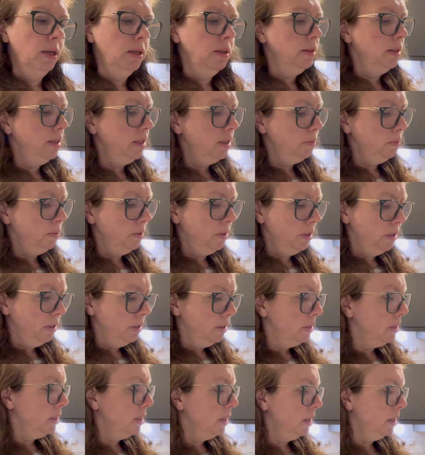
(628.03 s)
This
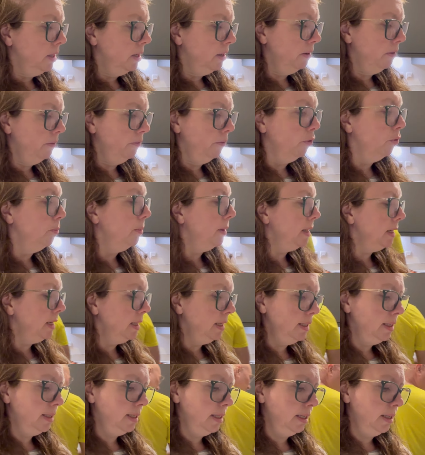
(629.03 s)
was
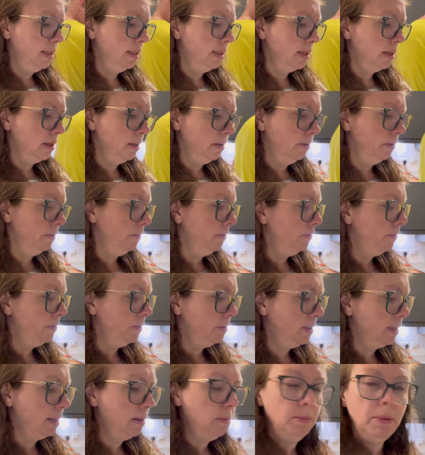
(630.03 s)
£4.80 instead of
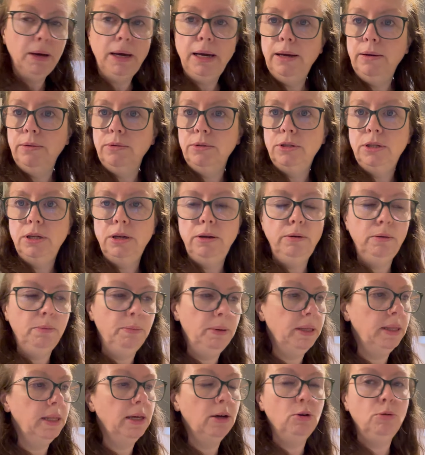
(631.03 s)
£10. So I
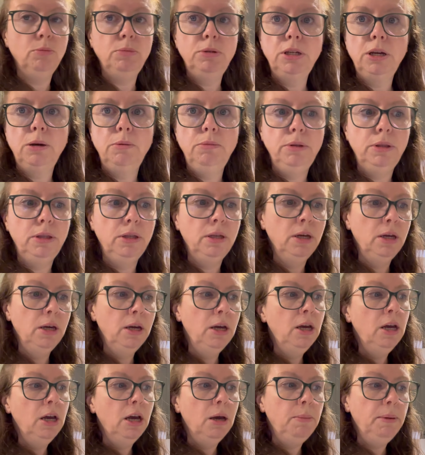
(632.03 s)
picked that up to go with
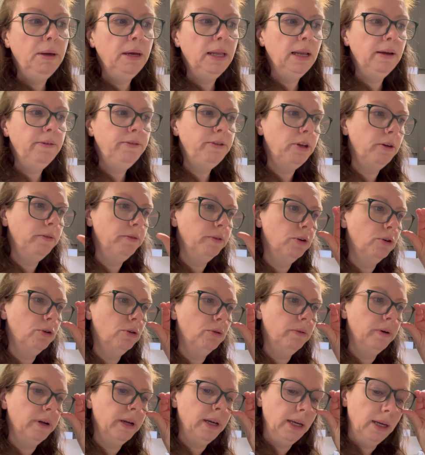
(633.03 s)
a bit of leftover
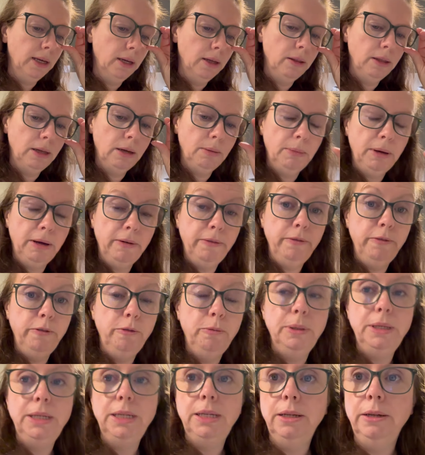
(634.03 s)
curry that I'm having
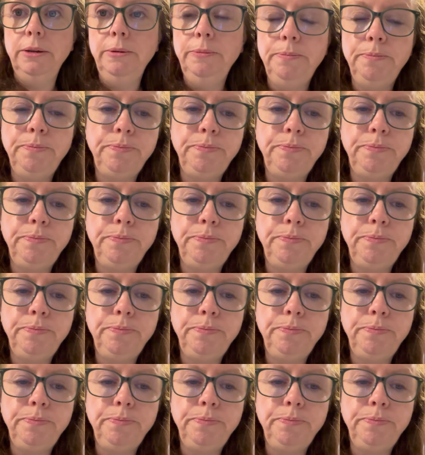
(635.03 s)
for my dinner.